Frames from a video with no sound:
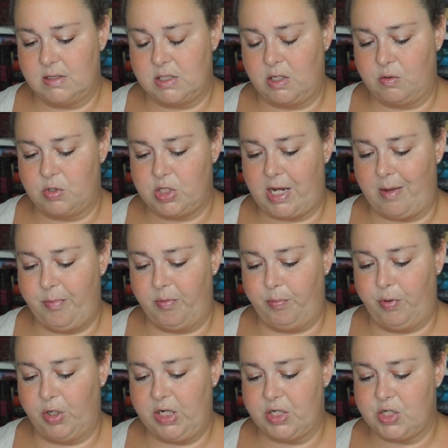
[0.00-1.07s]
So shop
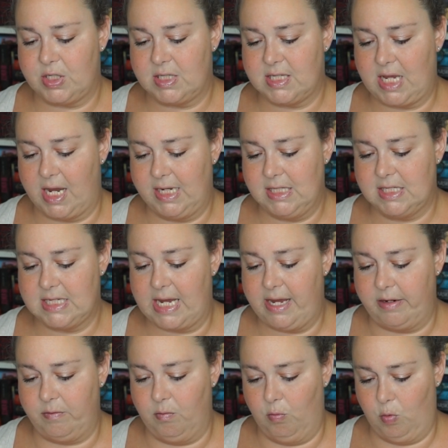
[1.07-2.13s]
Bookish Signs
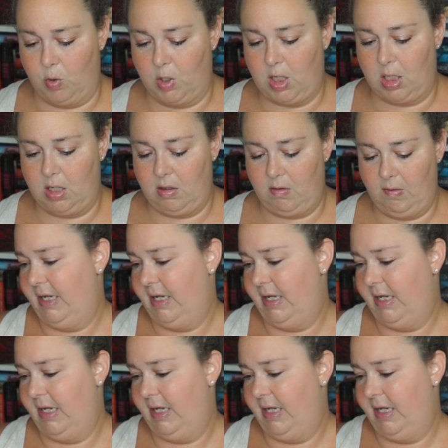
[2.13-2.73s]
and More.